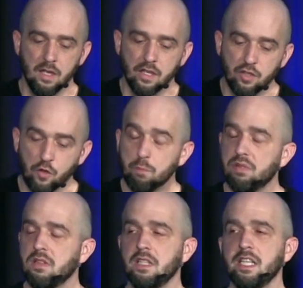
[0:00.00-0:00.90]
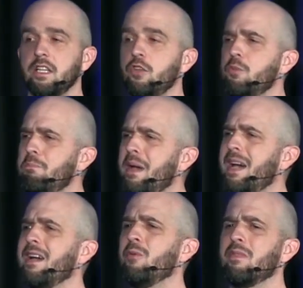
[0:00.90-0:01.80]
And you plead, you
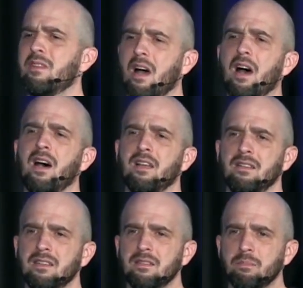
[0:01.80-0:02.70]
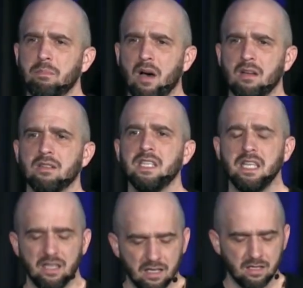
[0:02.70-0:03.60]
beg with God bodily
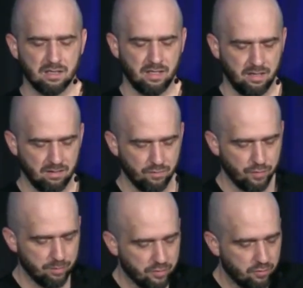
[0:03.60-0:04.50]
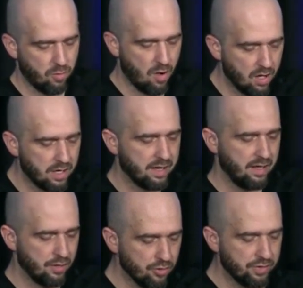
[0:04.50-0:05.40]
healing from this chronic
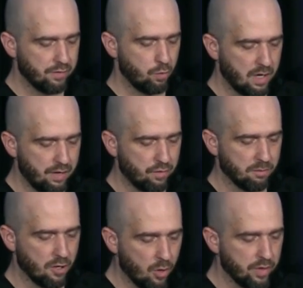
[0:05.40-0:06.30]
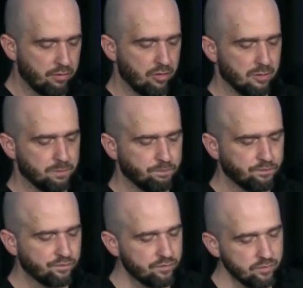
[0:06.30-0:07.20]
illness, whatever I'm going through.
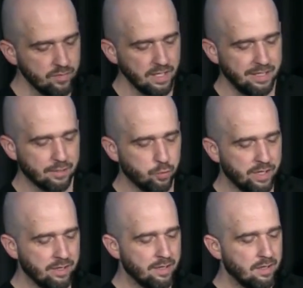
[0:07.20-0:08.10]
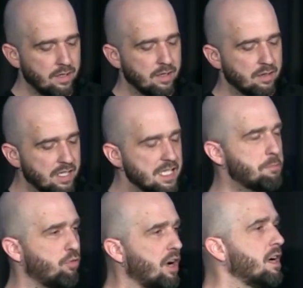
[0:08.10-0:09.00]
And it's when these
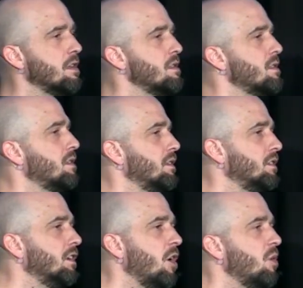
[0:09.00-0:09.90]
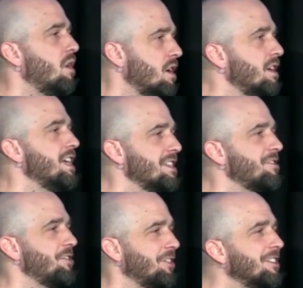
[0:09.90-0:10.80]
prayers go
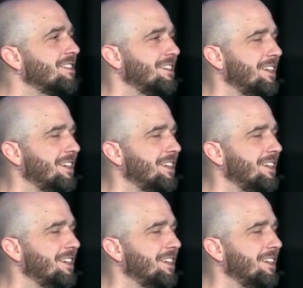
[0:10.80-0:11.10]
unanswered